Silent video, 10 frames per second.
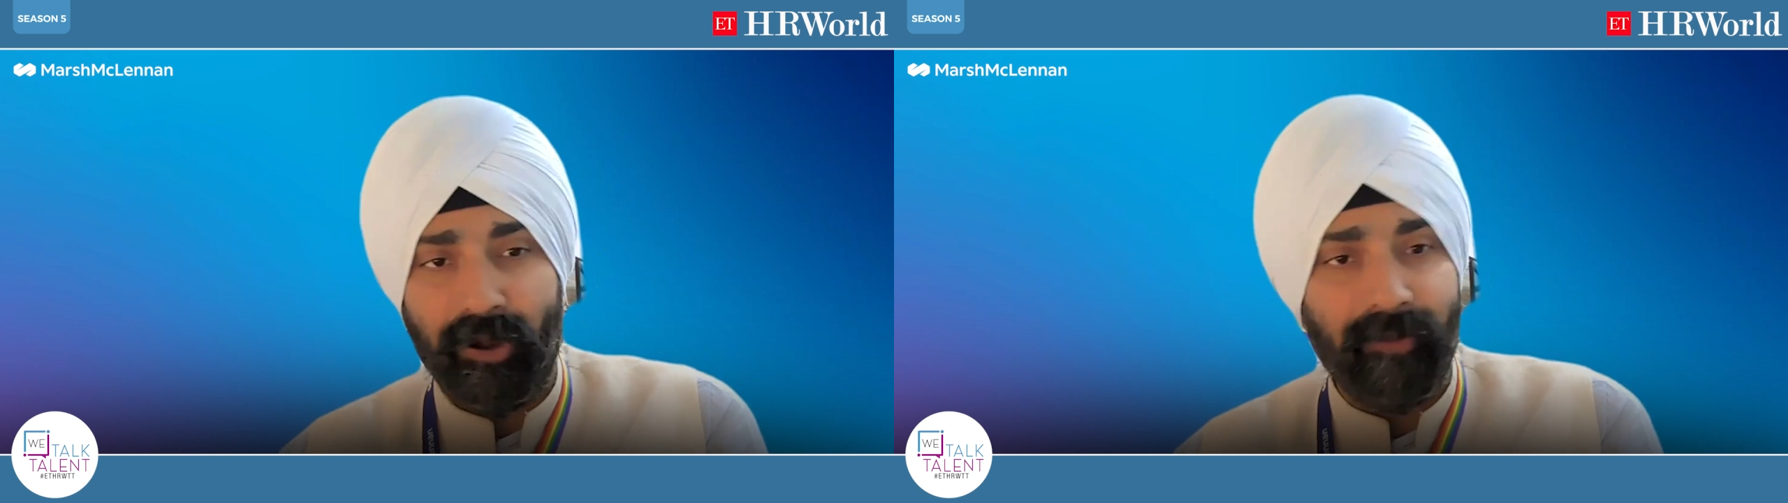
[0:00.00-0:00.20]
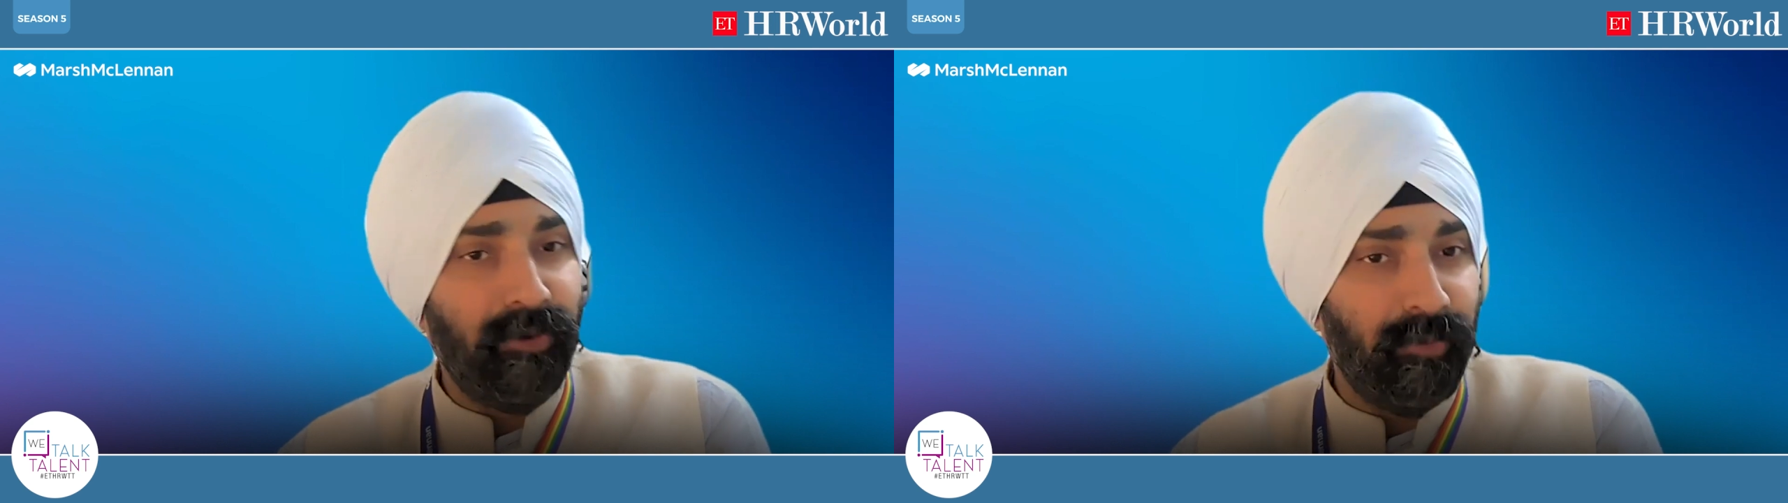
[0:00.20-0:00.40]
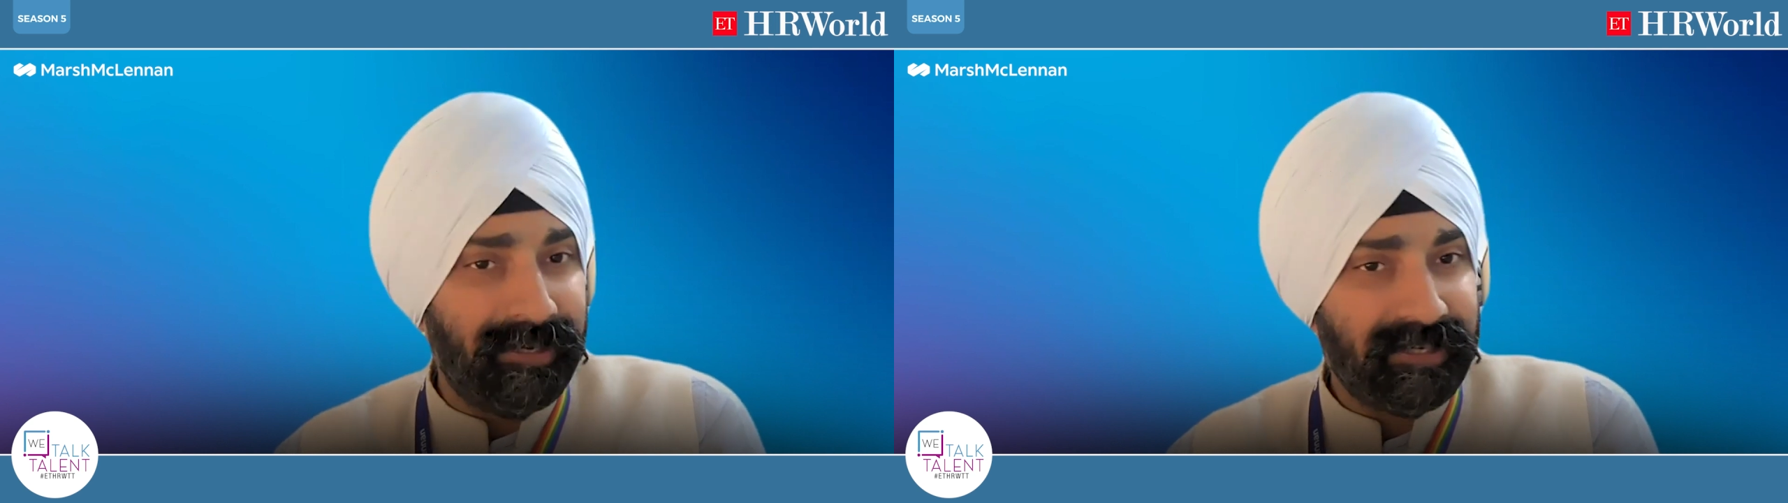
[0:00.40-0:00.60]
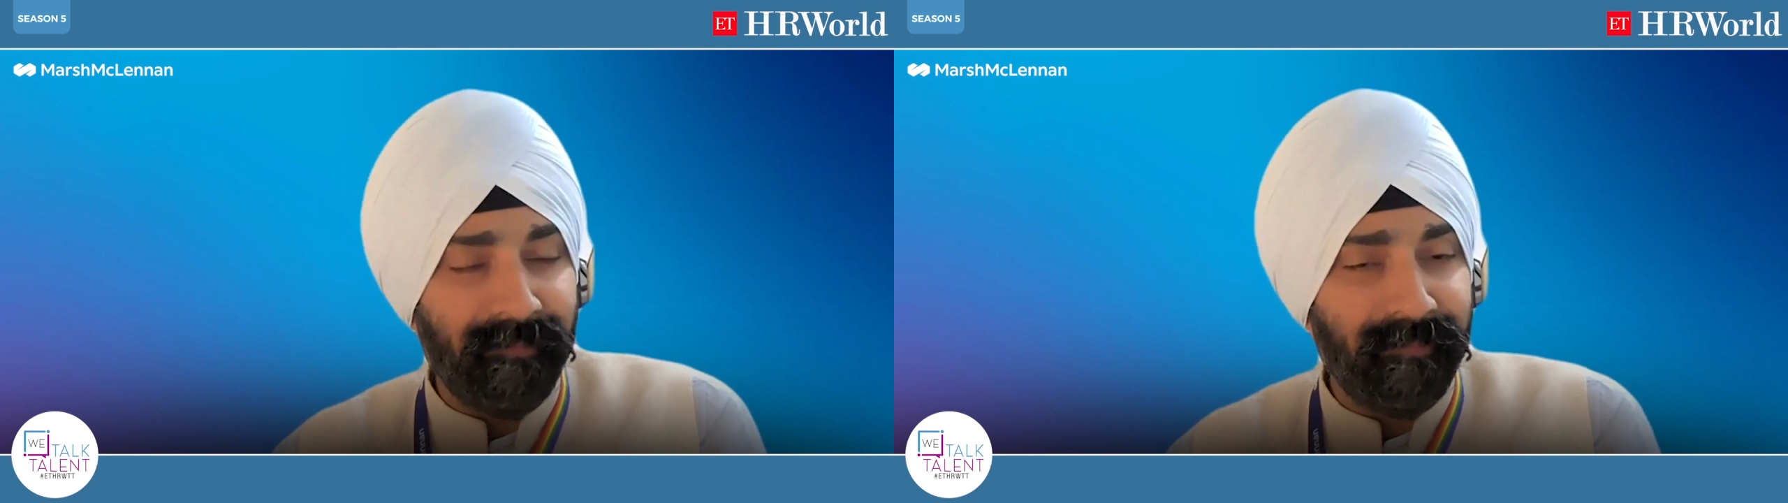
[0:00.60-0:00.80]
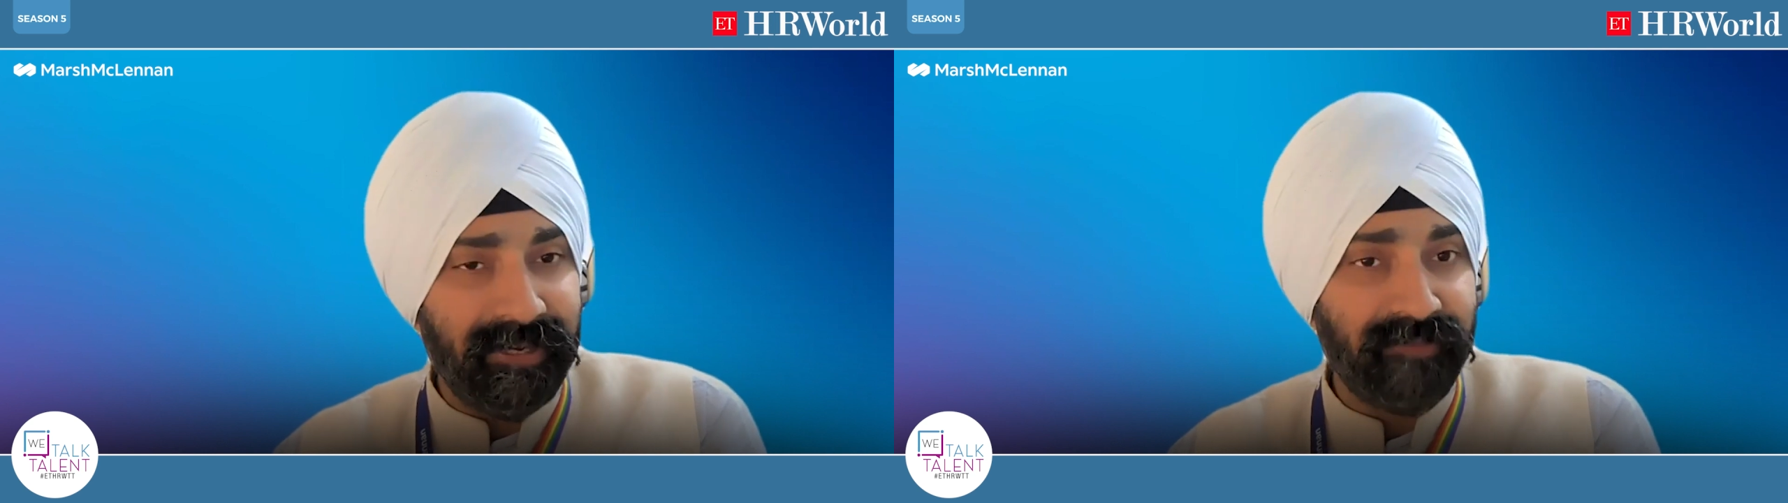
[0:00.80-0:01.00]
a lot of new age
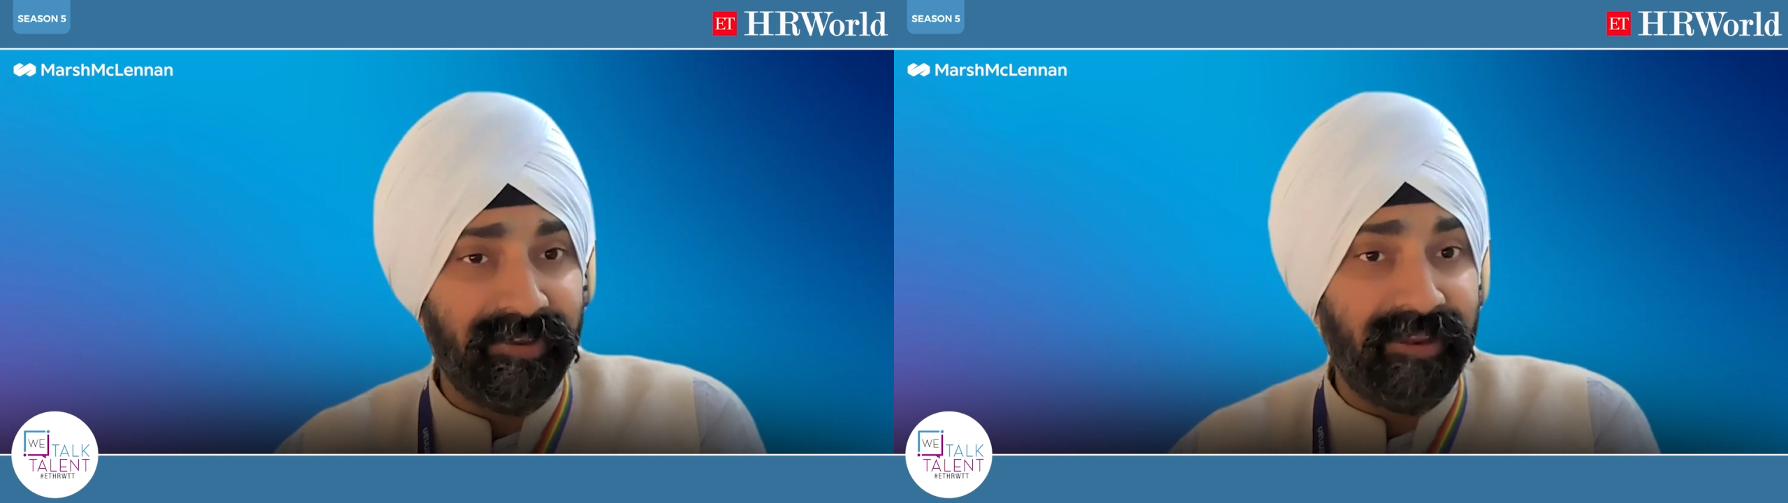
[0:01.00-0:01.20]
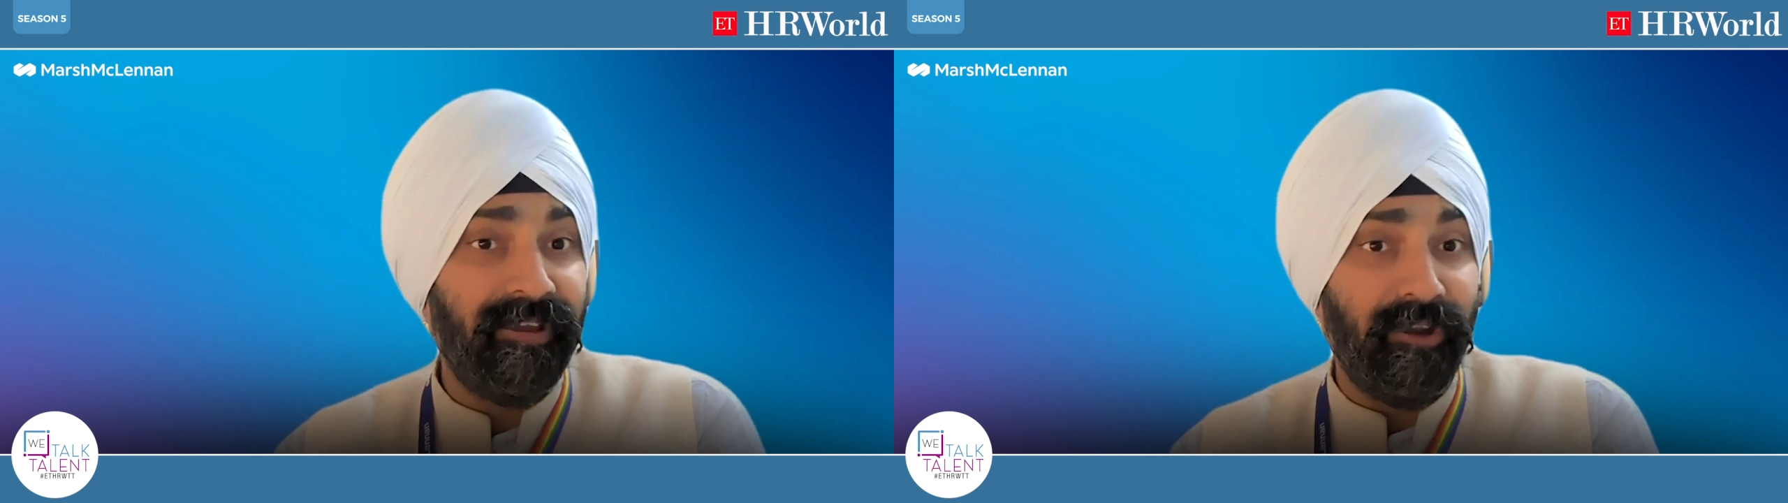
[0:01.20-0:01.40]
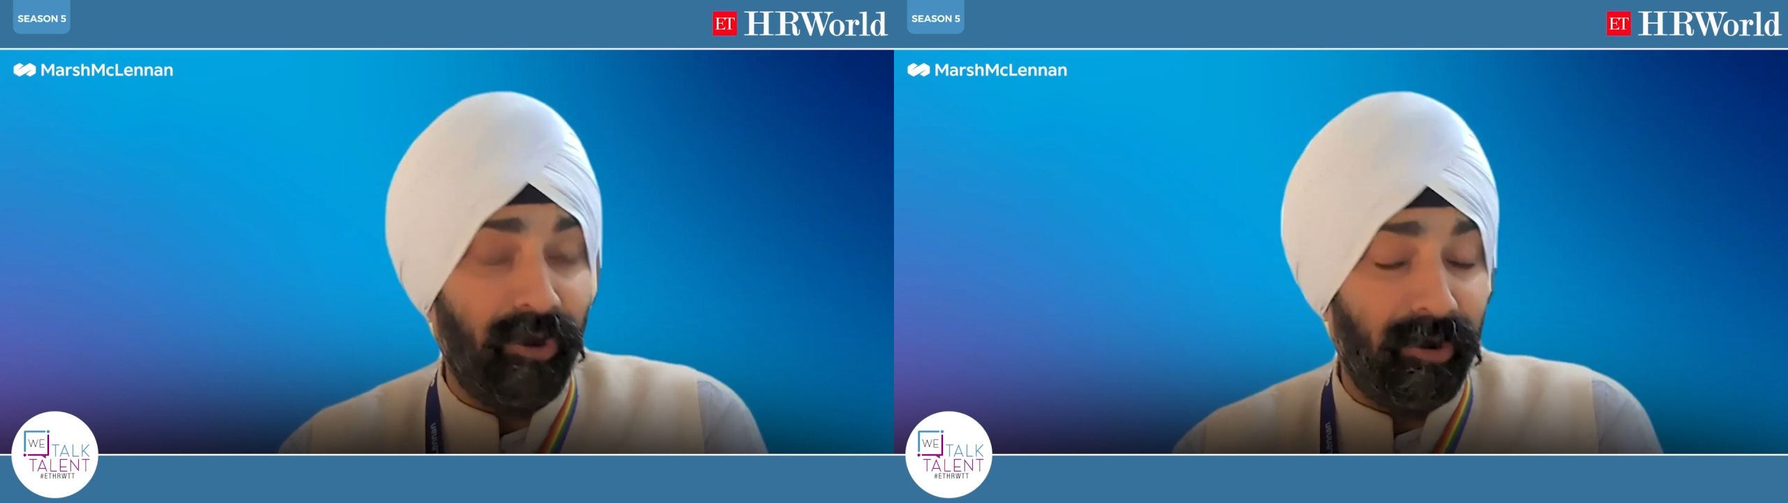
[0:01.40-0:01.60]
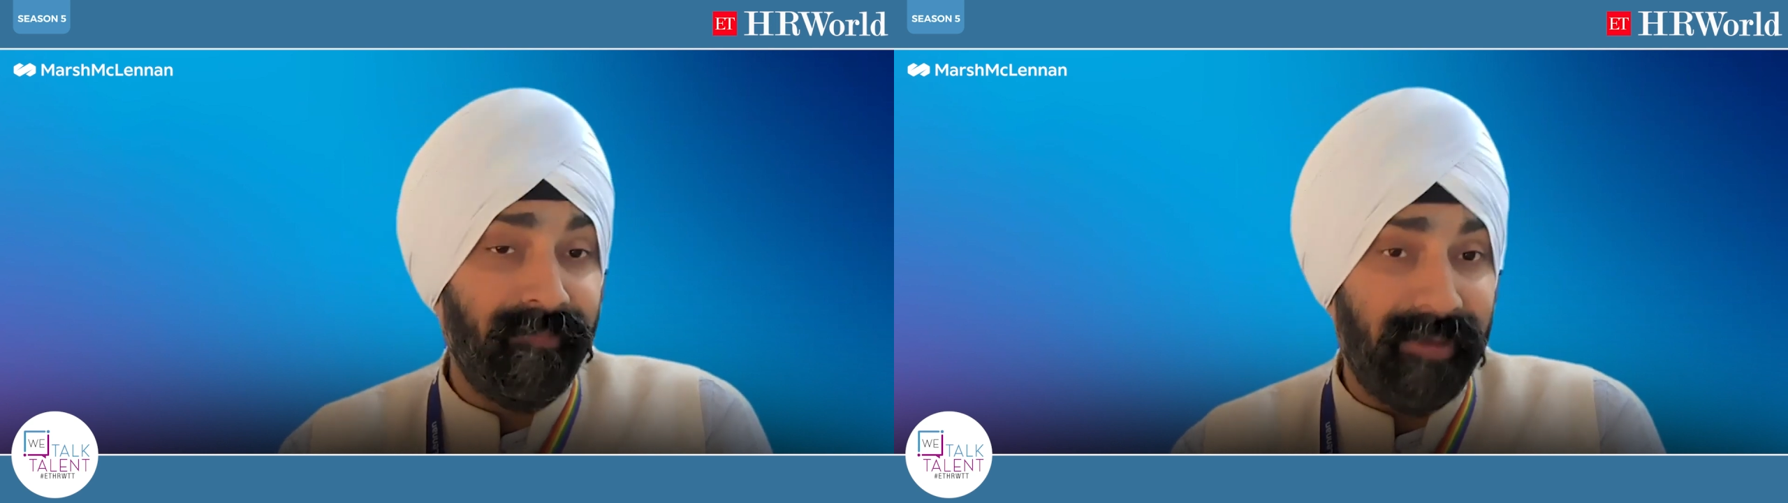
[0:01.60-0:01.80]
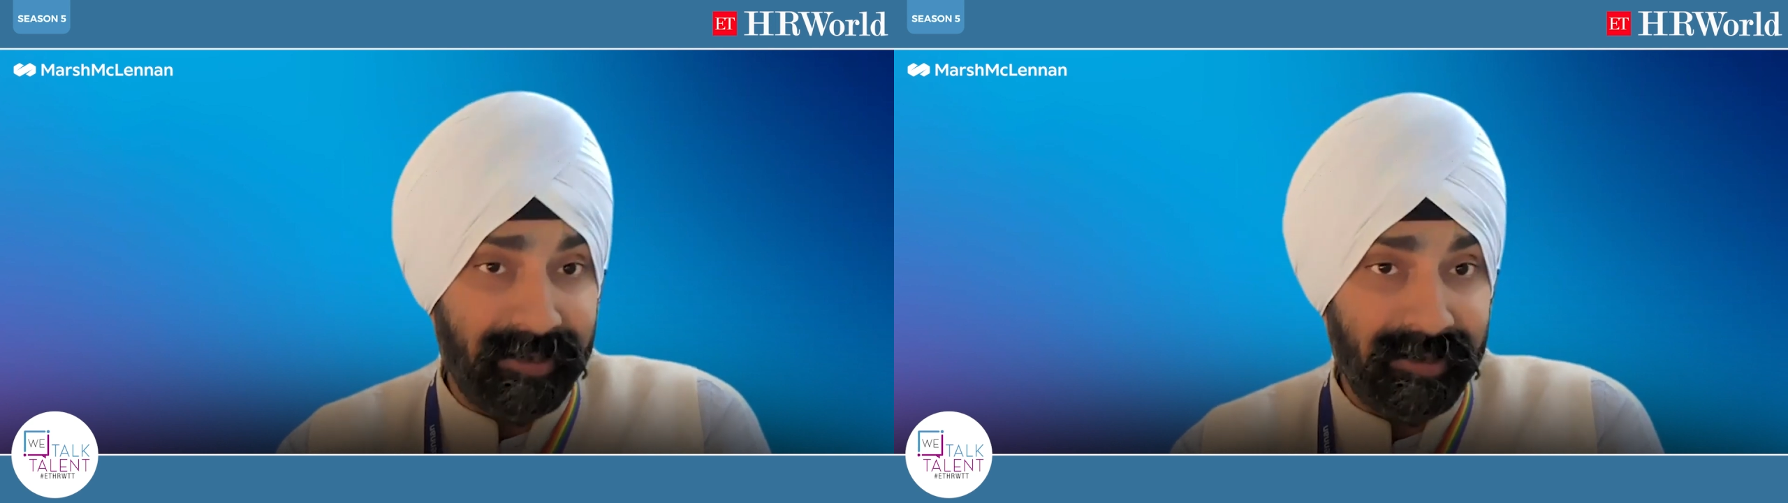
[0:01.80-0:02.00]
companies were giving a lot
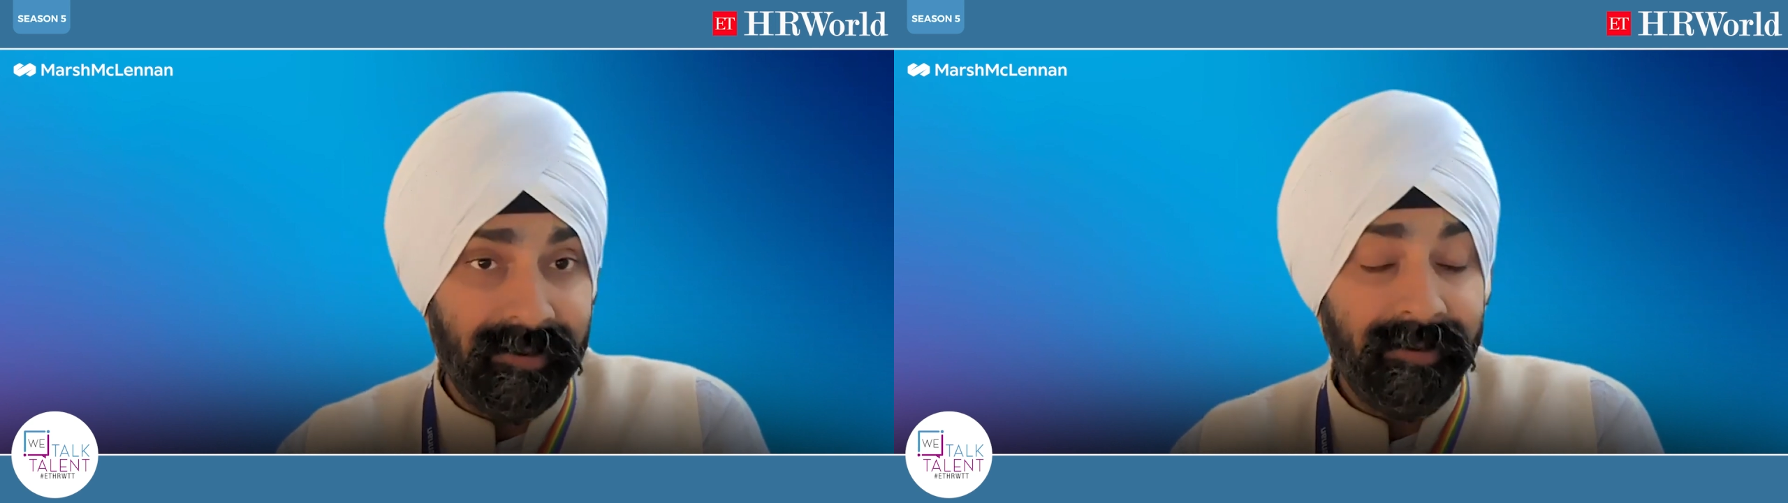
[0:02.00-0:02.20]
of money.